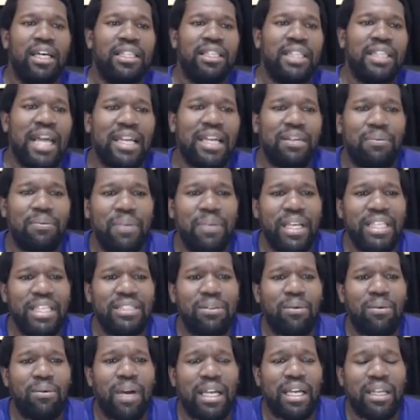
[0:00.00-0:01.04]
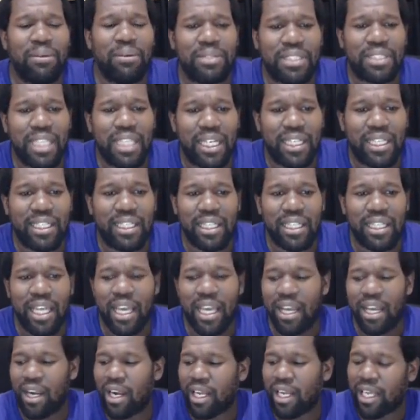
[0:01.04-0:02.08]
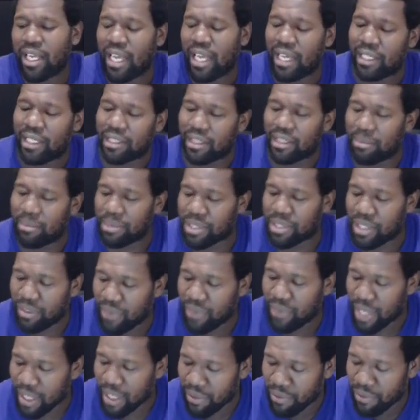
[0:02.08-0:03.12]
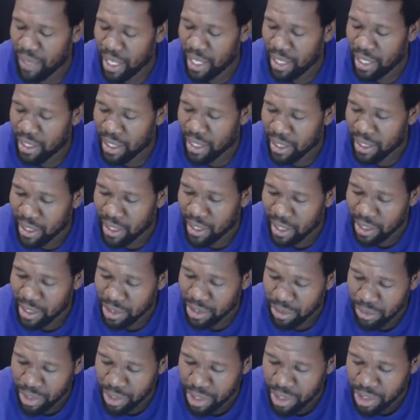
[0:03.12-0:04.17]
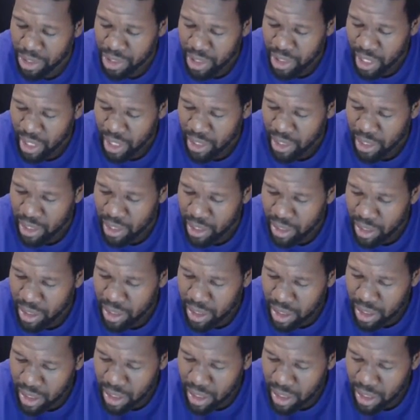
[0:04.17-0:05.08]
Now the reason why they was taking the name Hyrcanus, let me see if I can find it. I thought I screenshotted it.